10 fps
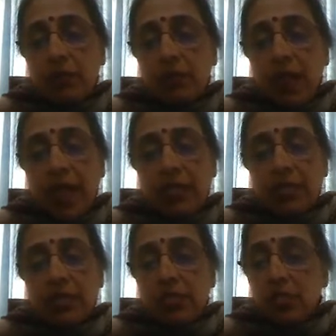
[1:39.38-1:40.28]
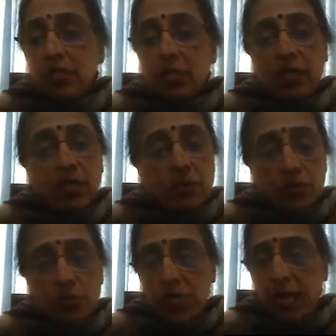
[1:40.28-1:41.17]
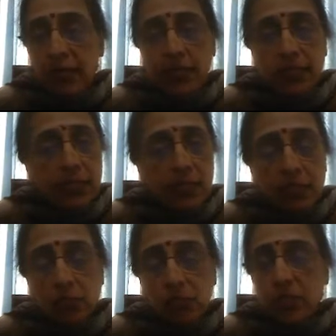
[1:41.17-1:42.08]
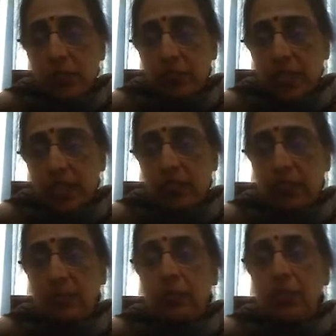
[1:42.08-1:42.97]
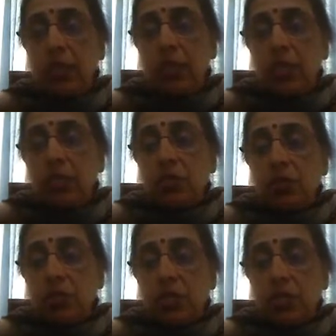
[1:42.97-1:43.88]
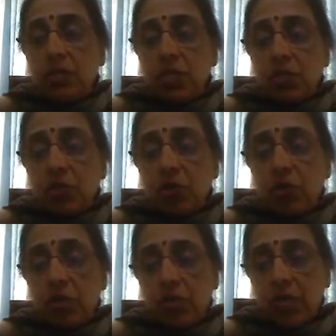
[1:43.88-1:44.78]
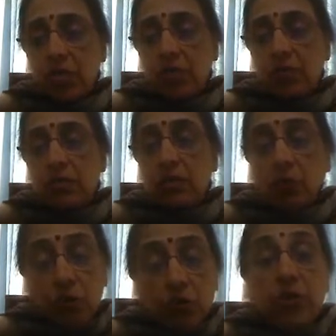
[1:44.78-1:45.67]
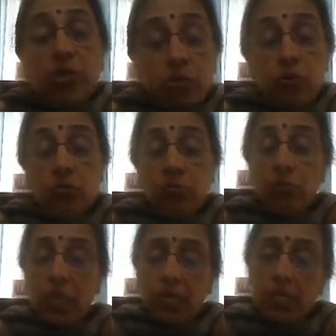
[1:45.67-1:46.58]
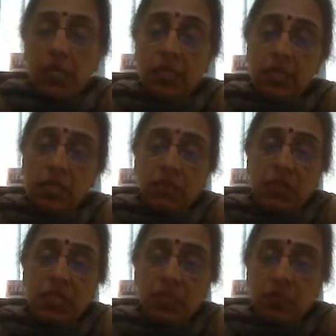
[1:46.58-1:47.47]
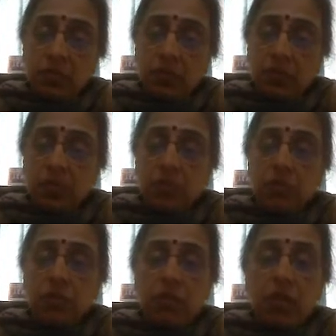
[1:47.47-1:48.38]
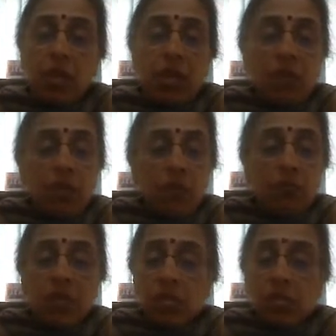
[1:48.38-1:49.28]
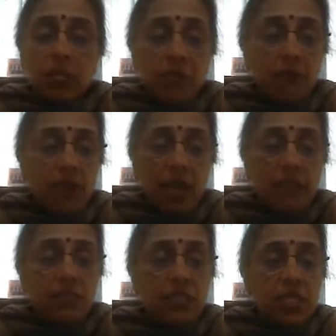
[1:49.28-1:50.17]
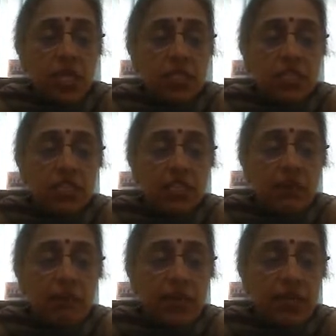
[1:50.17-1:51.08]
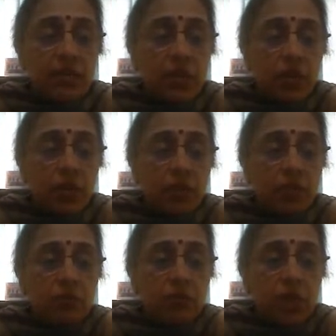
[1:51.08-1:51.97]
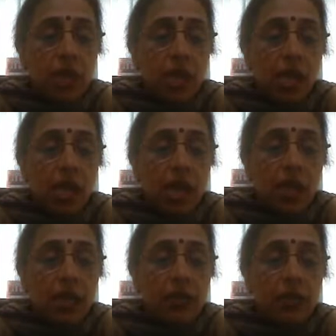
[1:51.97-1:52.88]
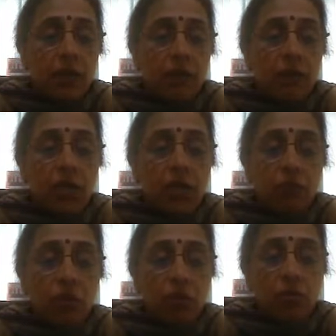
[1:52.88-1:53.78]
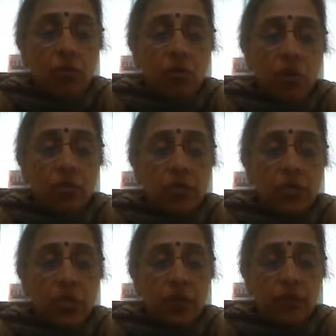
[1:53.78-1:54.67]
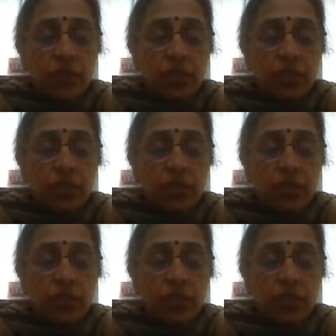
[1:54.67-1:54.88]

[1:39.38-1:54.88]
as such, nothing should be added and nothing should be subtracted. Okay, so in such constraints, what do we do to get the initial basic physical solution? Now, because we have seen the simplex algorithm and we have also observed